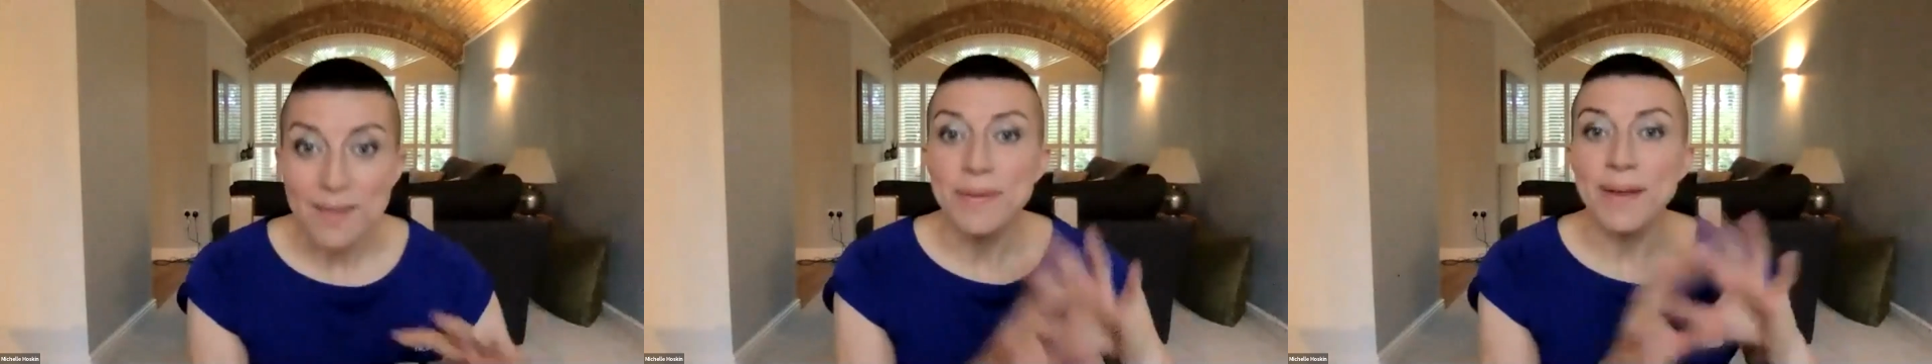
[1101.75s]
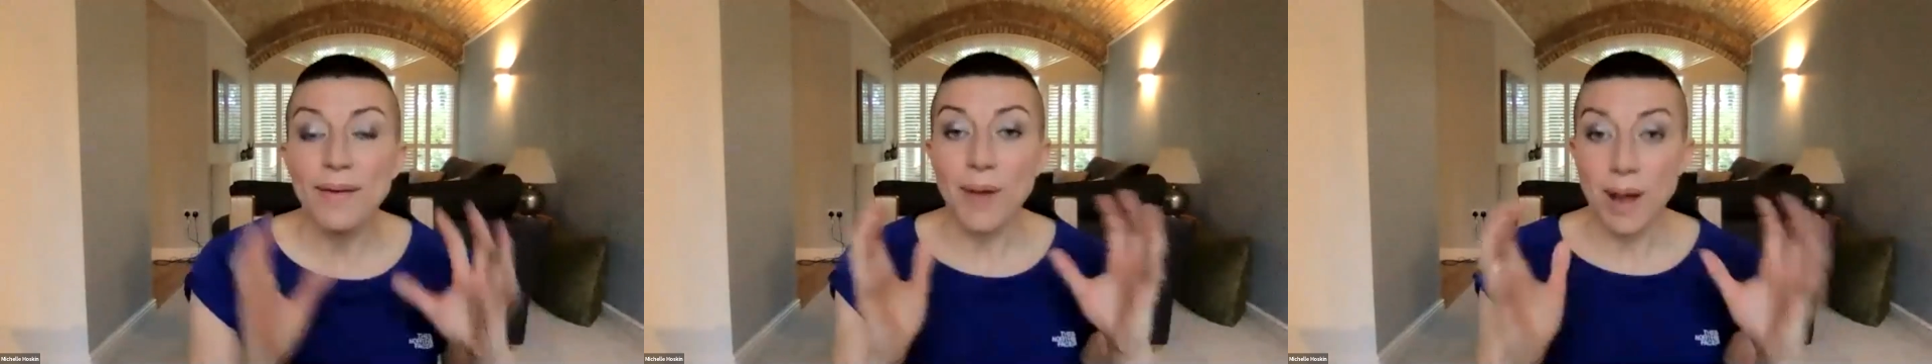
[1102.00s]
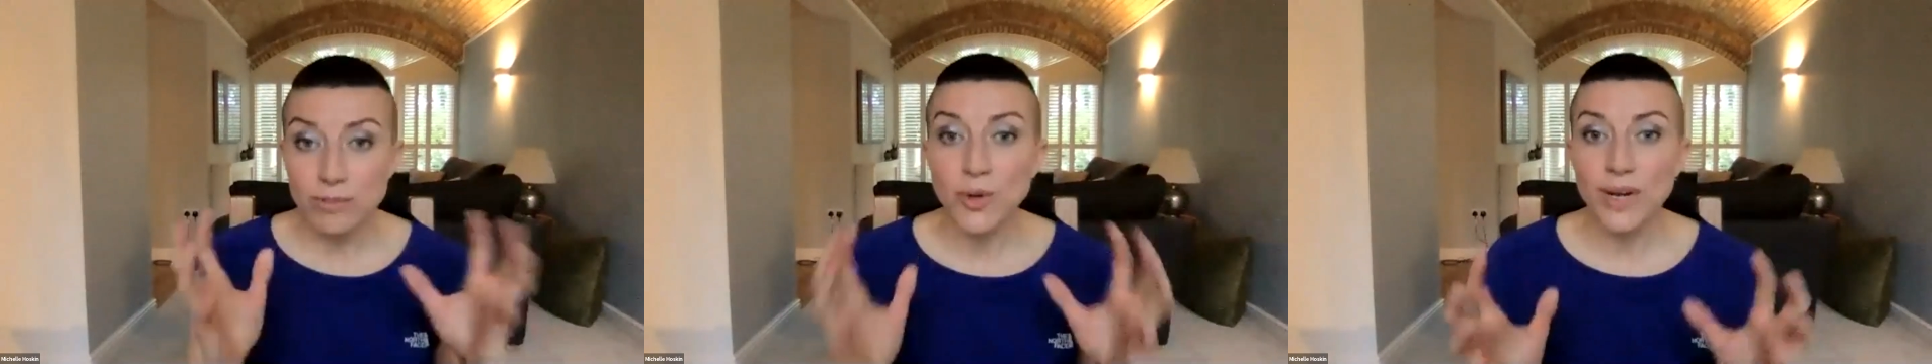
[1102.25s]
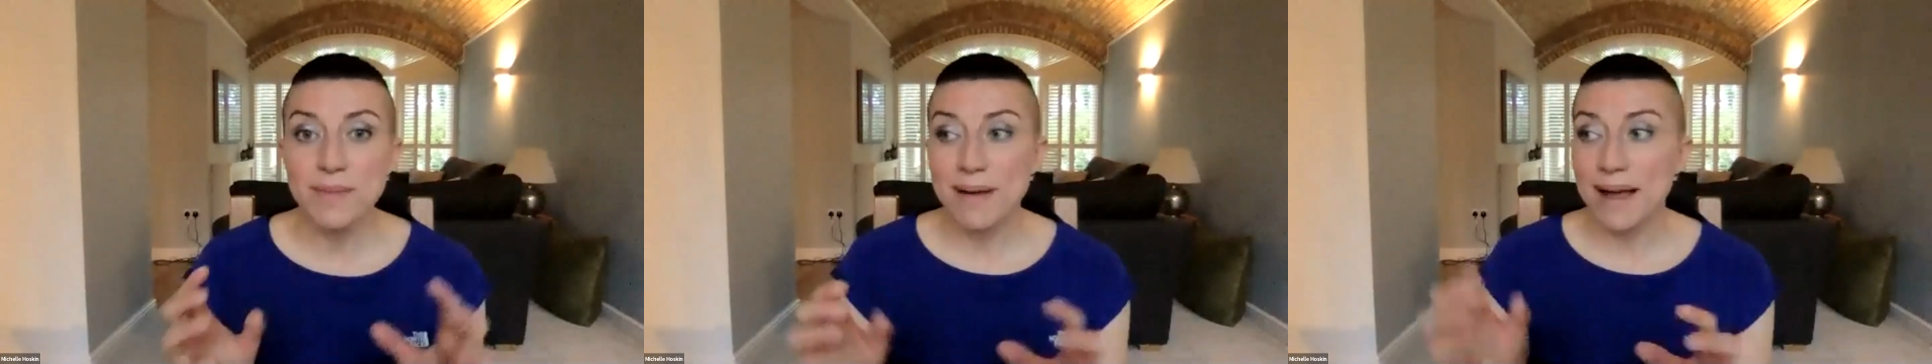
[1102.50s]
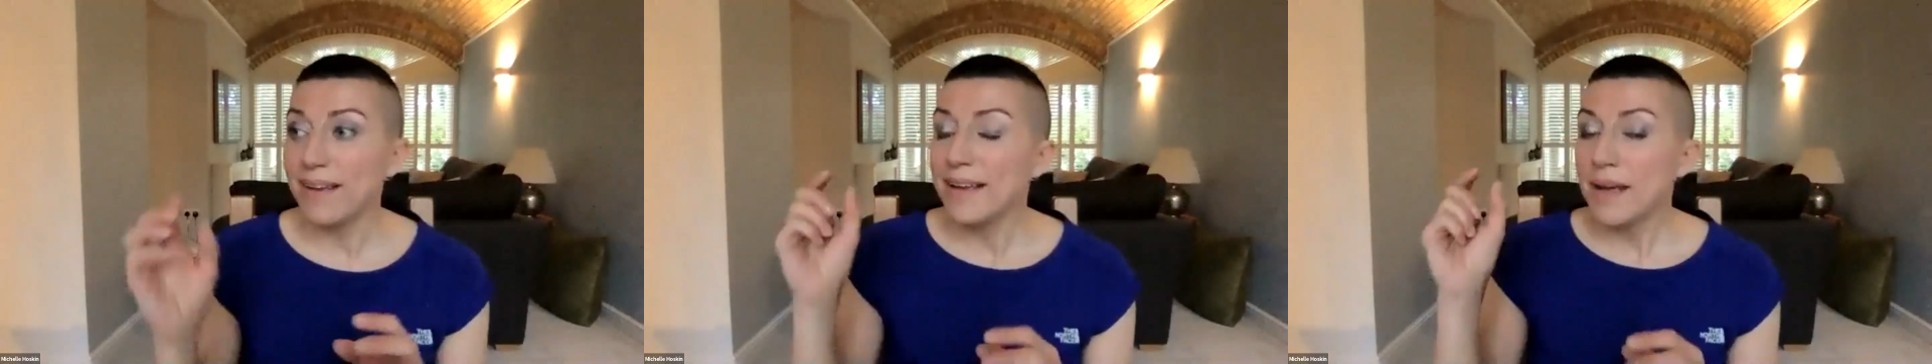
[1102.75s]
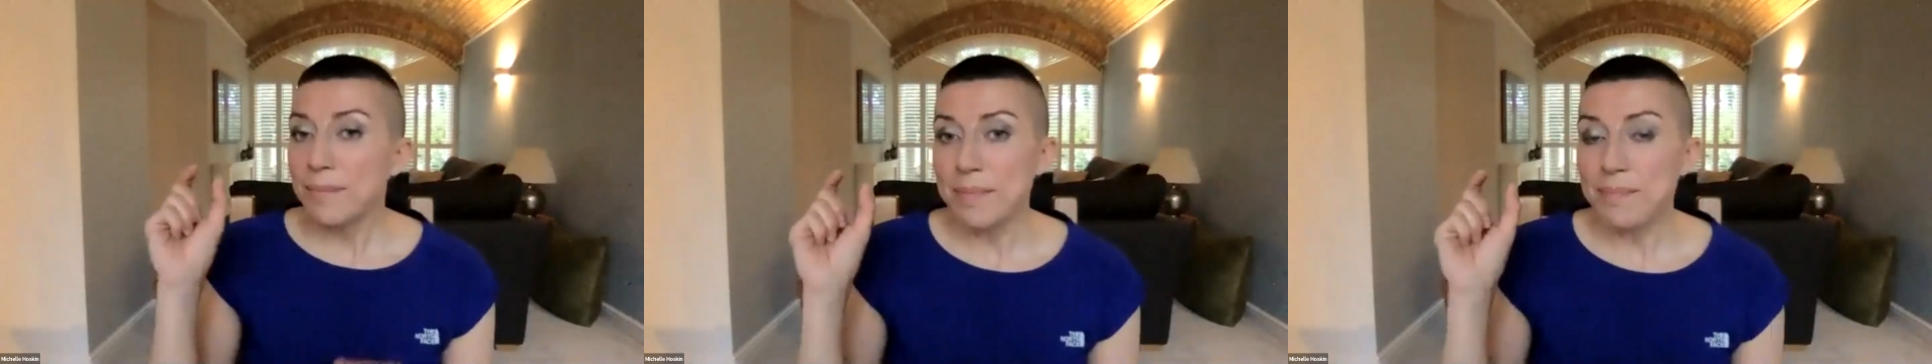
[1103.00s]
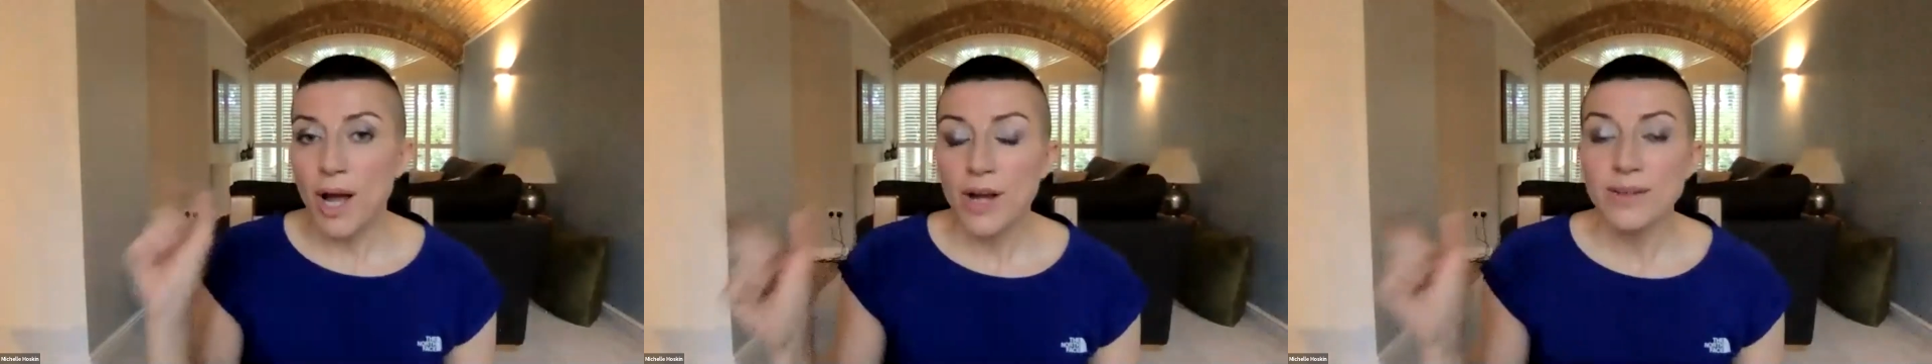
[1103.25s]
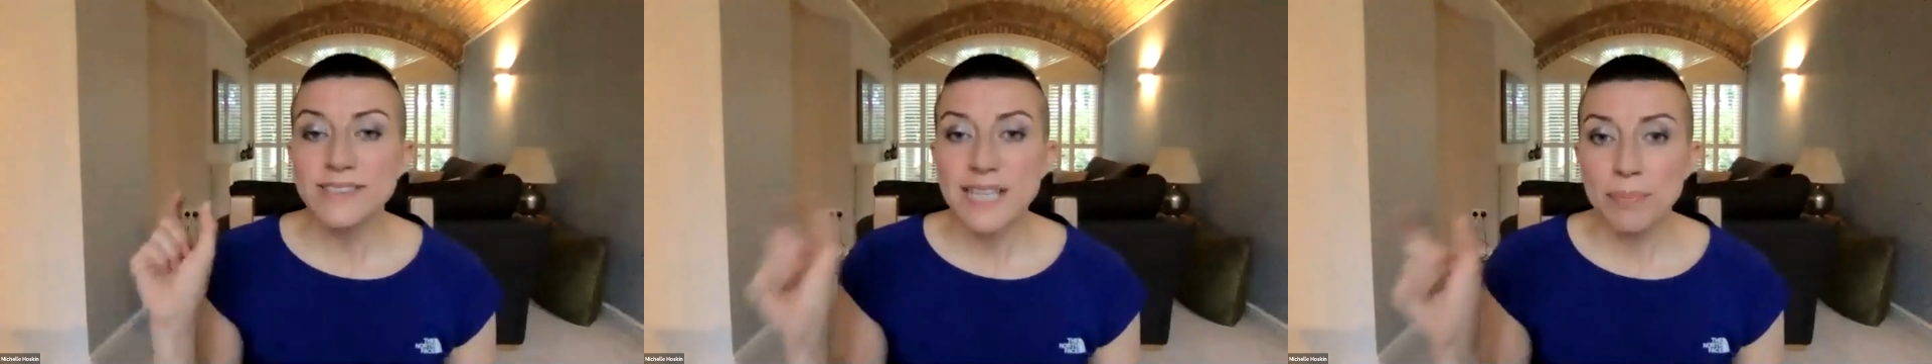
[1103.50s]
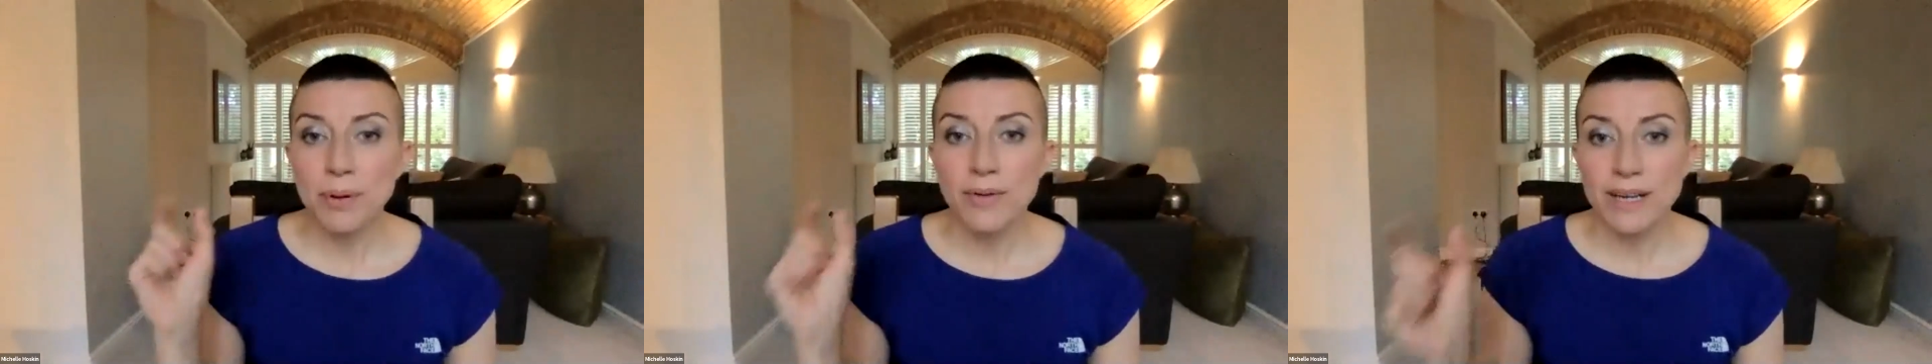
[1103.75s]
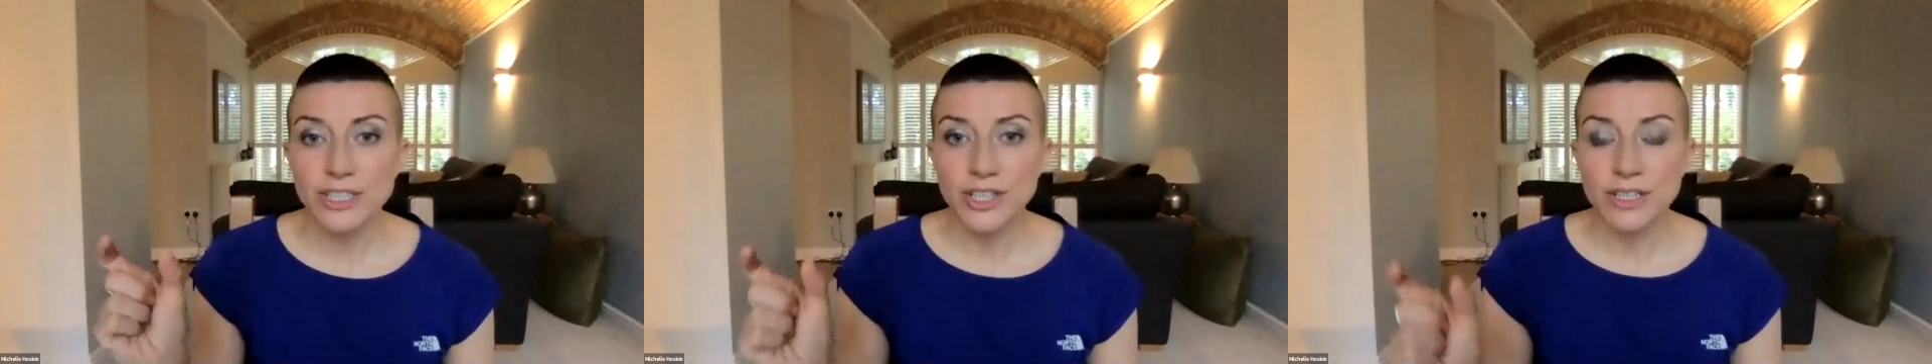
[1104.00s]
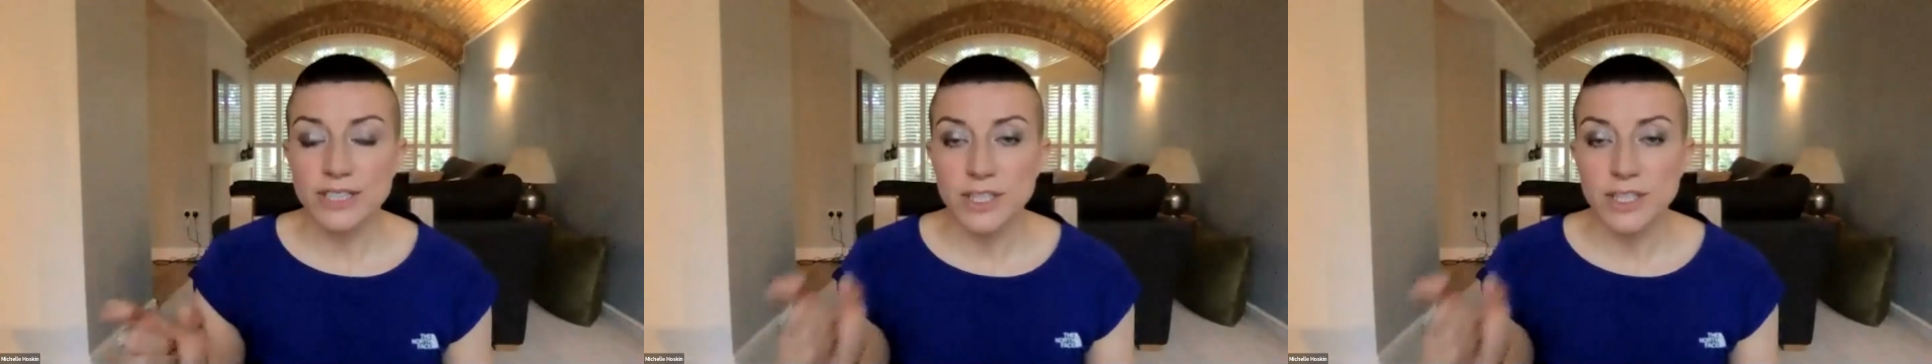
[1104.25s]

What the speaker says: But I'm talking about in post-separation.